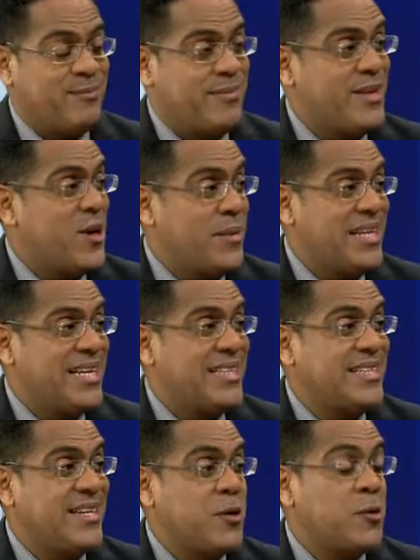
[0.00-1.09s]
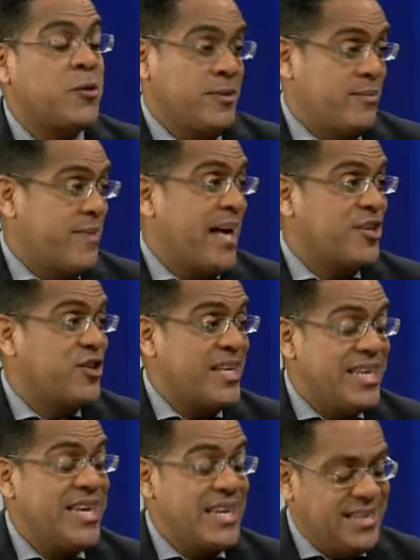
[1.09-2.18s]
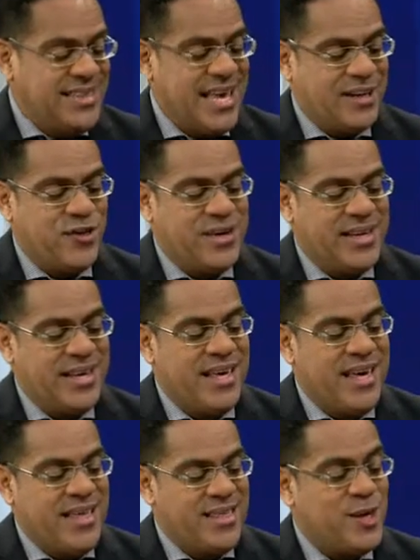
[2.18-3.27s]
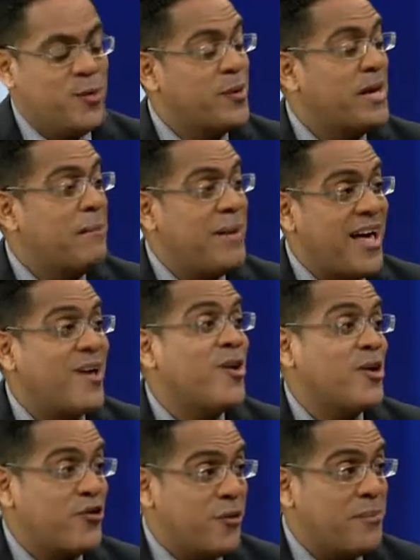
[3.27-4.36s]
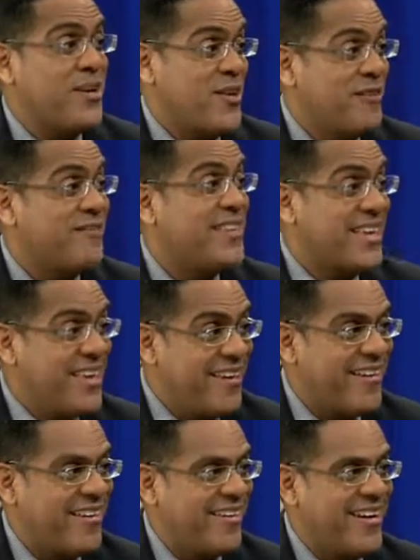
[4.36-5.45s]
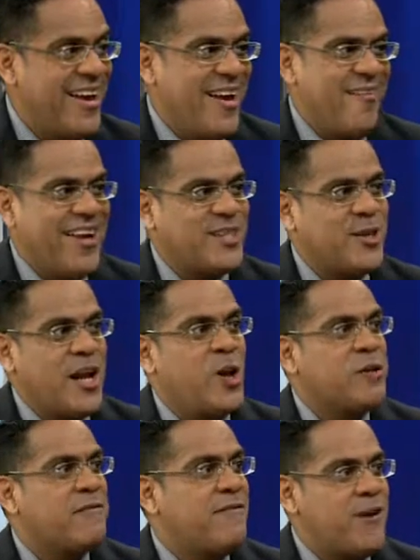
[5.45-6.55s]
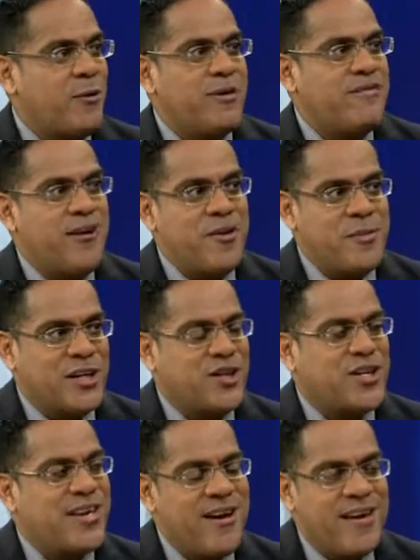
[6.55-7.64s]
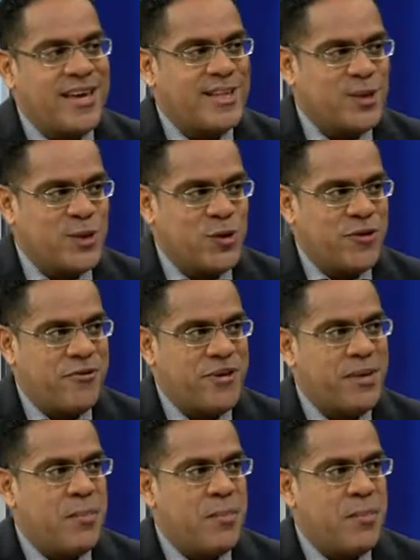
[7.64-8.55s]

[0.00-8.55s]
nominated, or actually he is actually the UK Black Entrepreneur of the Year, right? So I look forward very much to hearing his story.